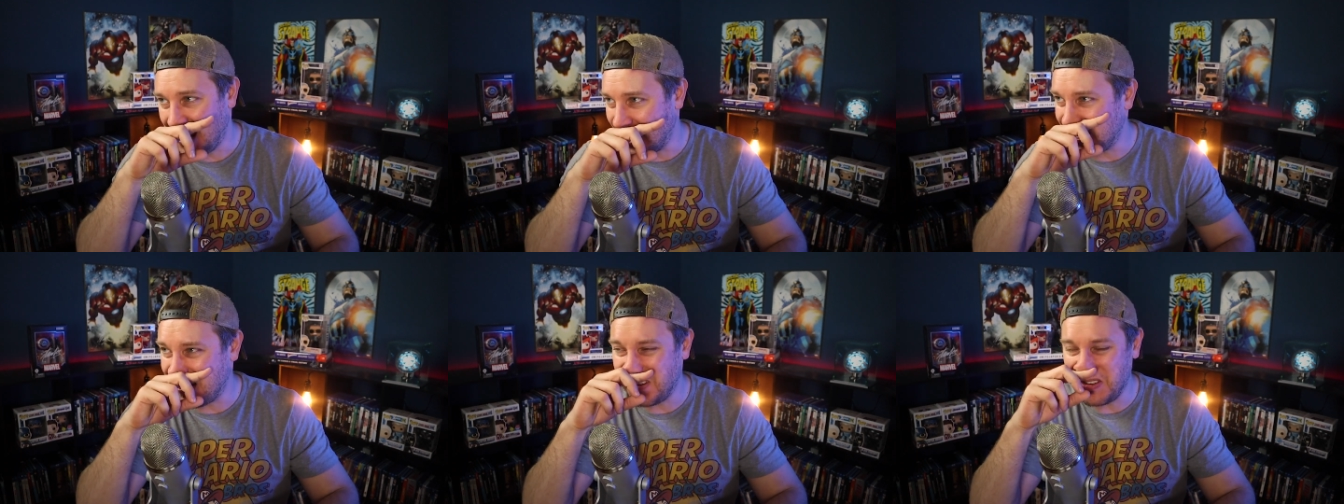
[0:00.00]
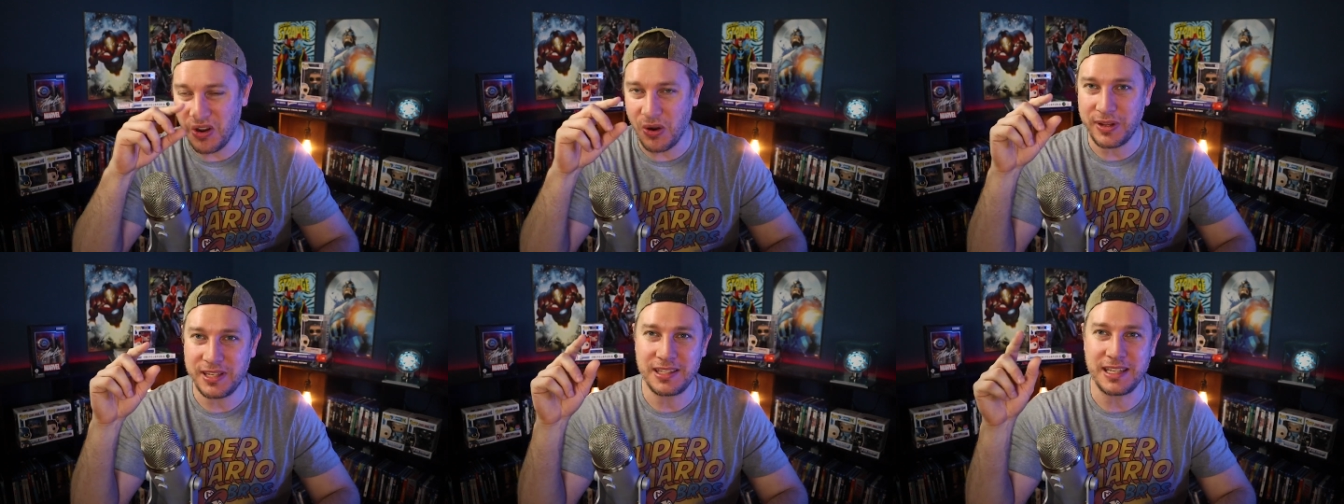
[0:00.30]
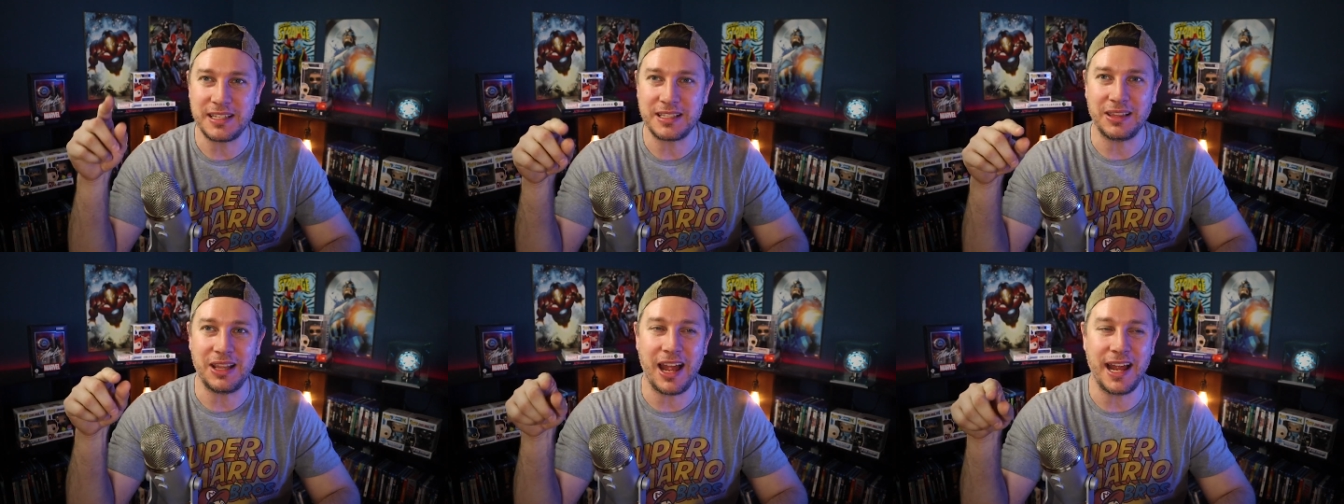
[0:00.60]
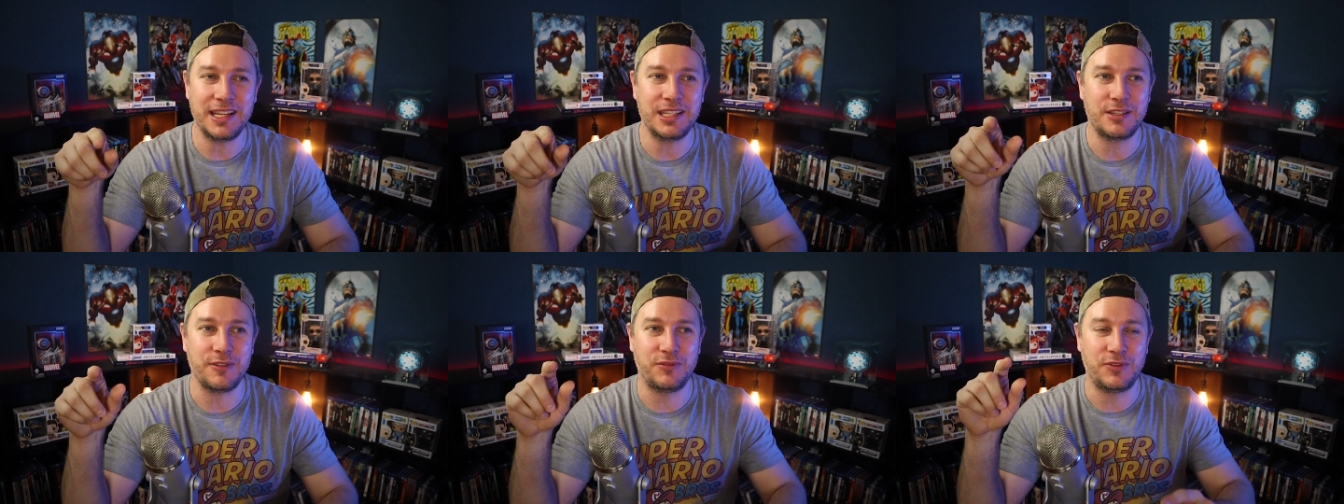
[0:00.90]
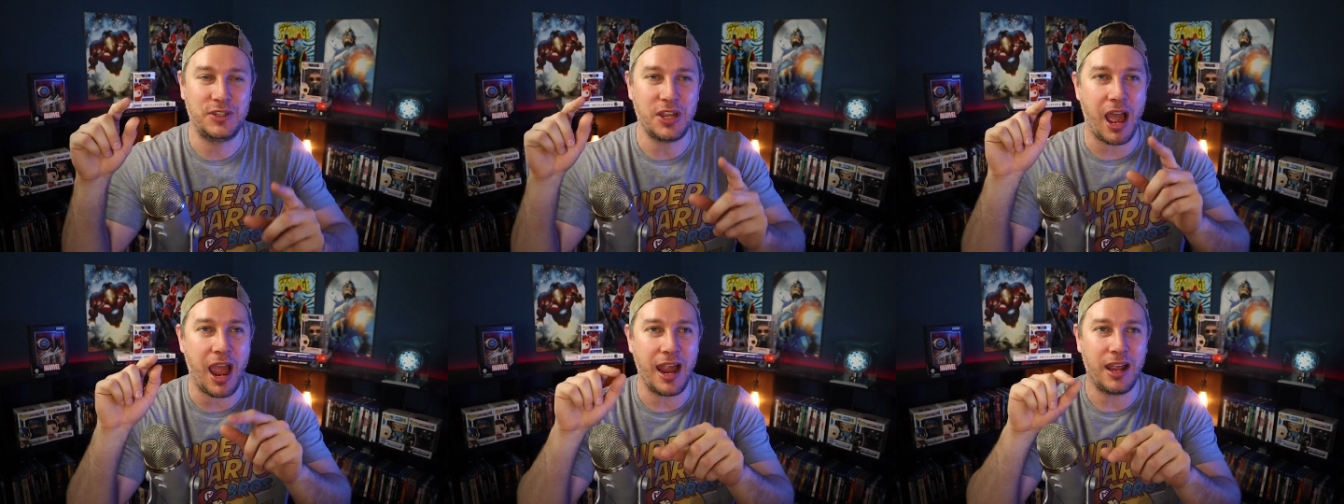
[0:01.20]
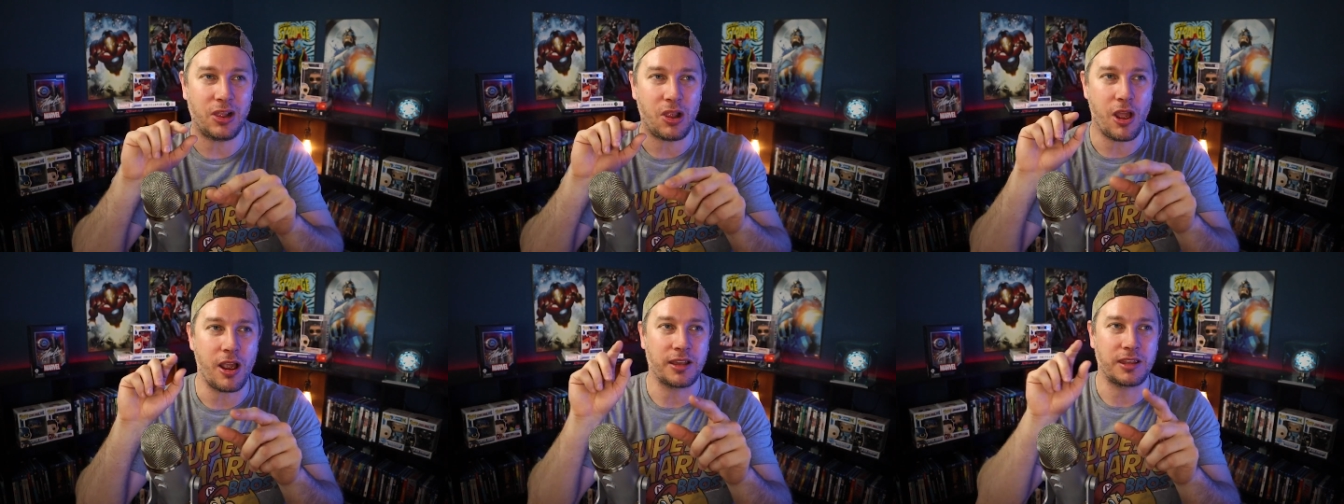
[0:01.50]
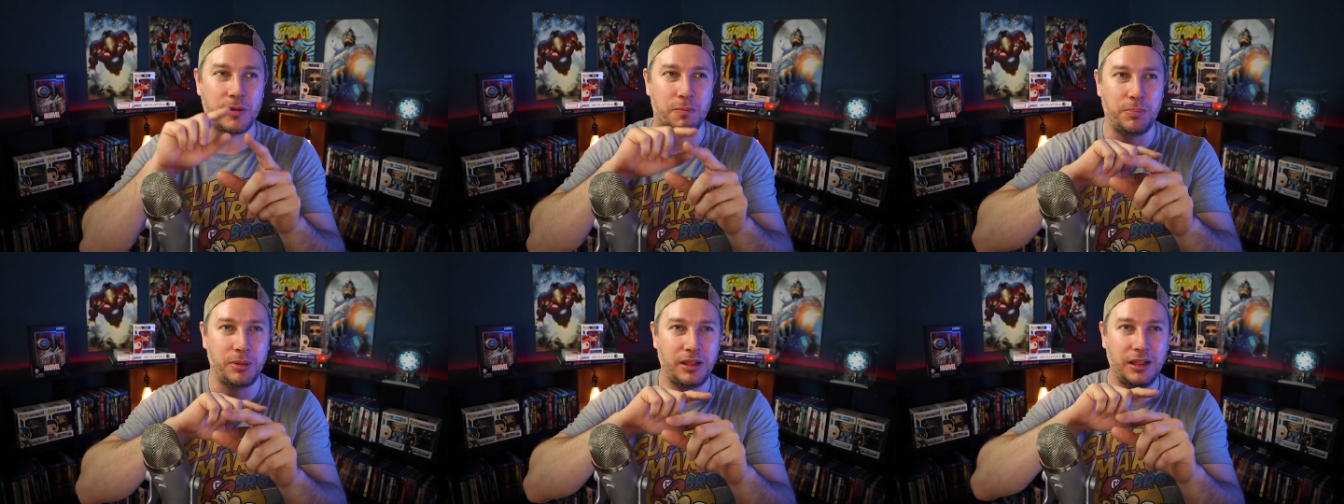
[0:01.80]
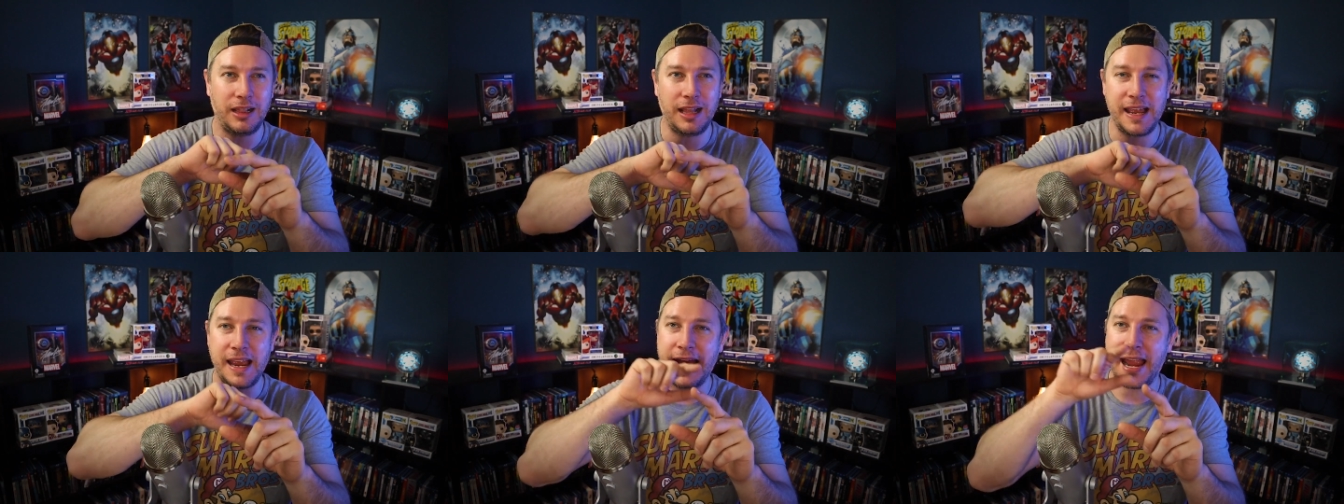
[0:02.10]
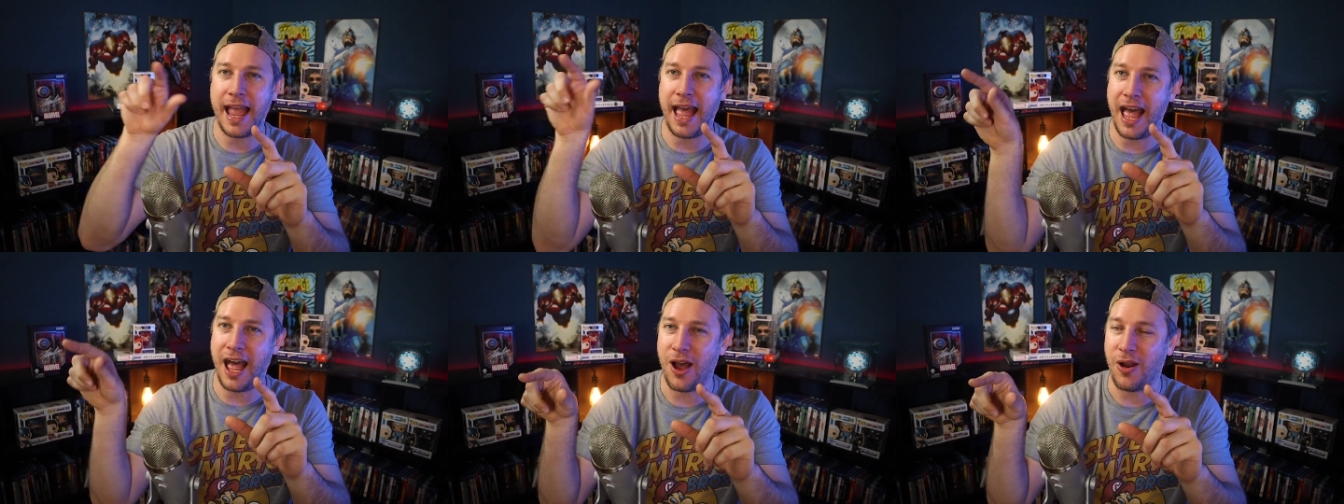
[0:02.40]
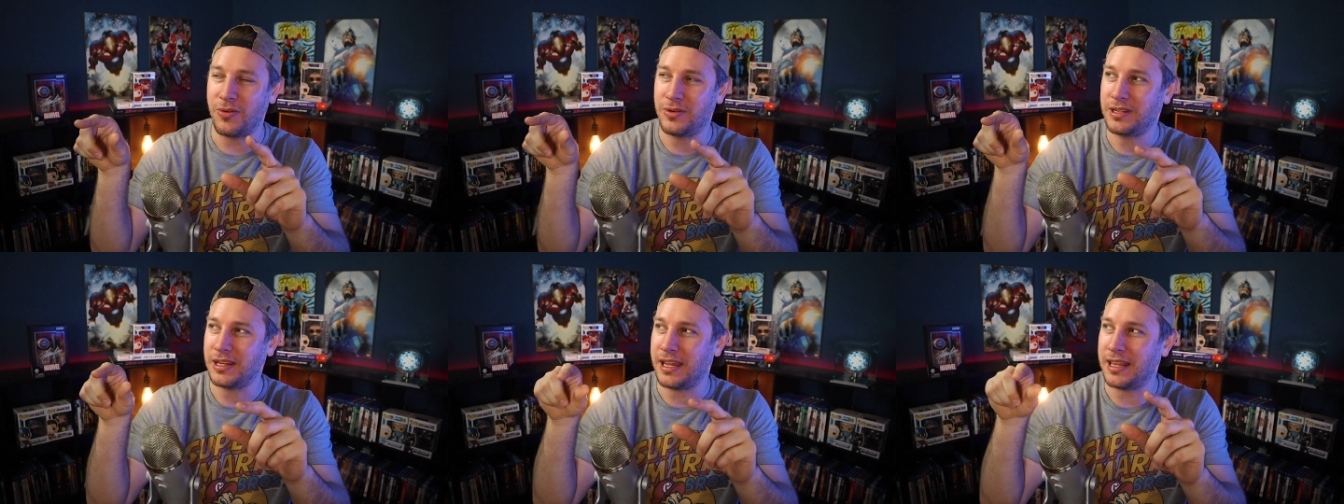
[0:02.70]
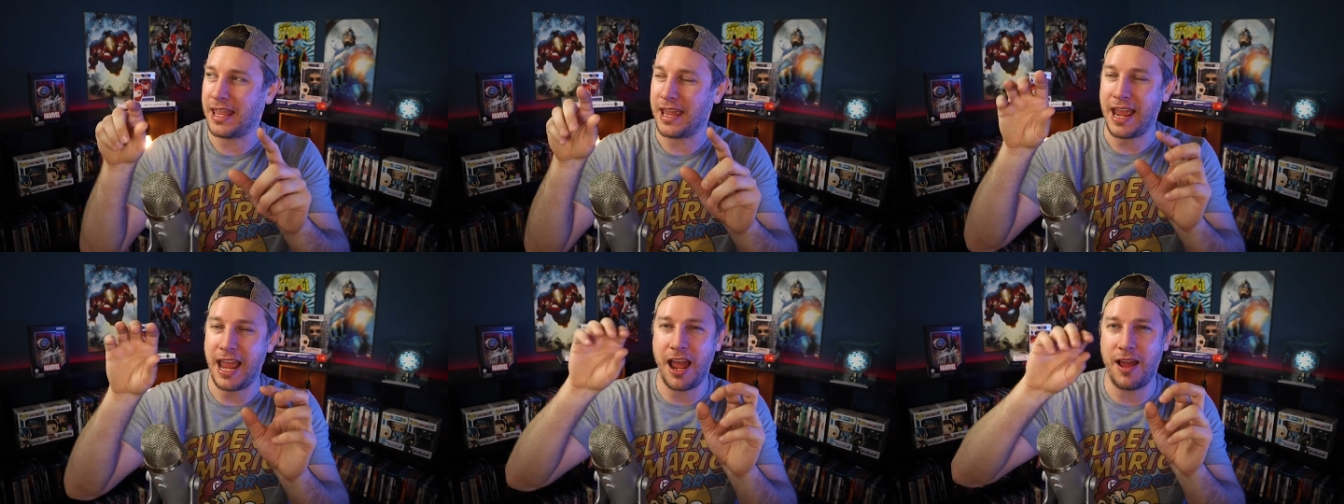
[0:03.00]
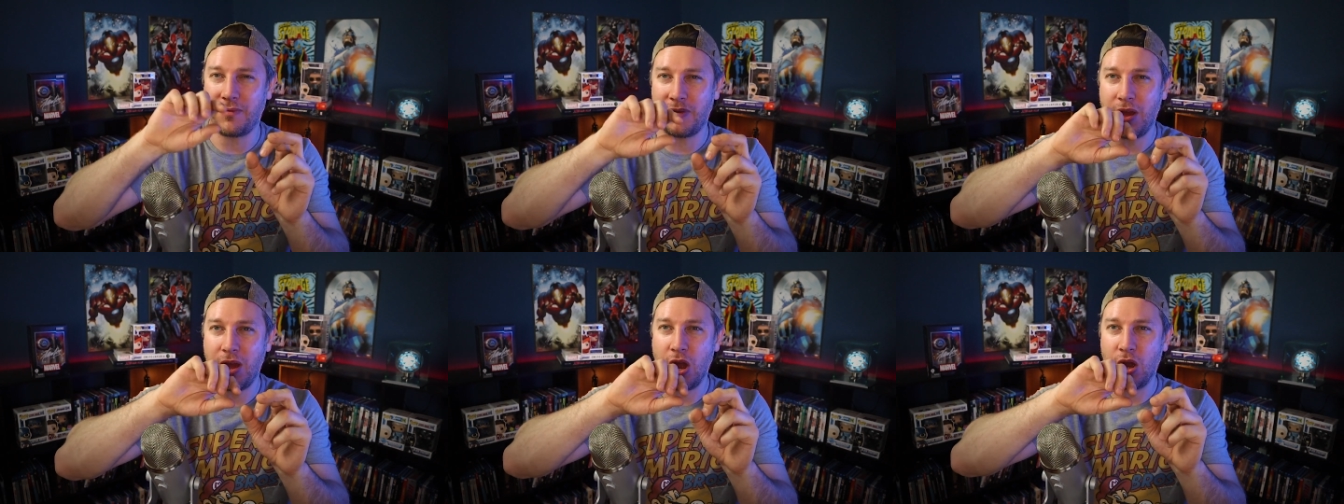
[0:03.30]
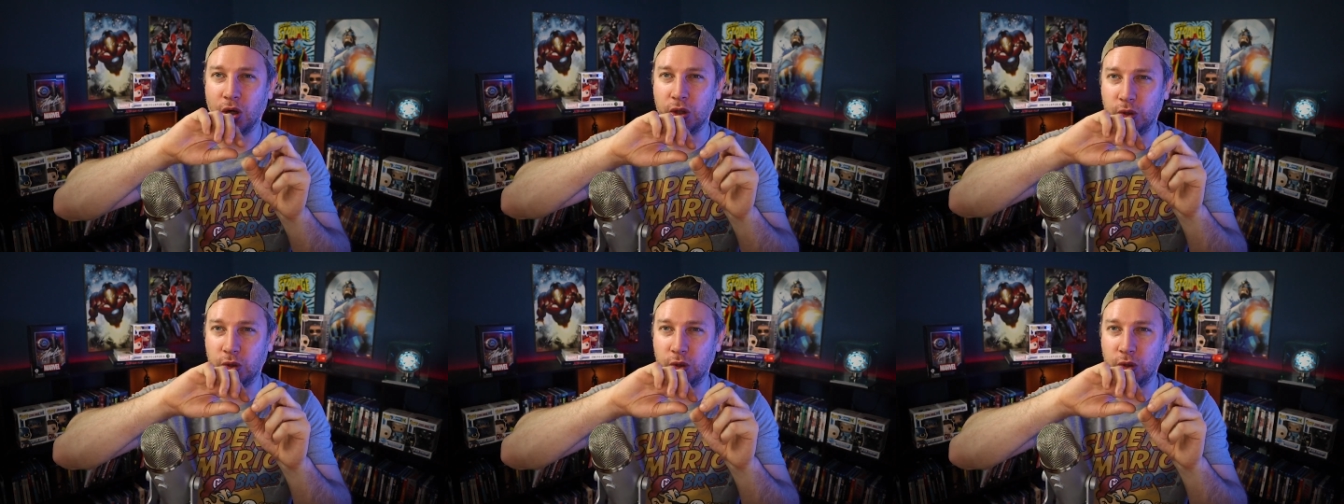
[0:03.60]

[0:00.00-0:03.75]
and you notice these lines of dialogue that play out, and they have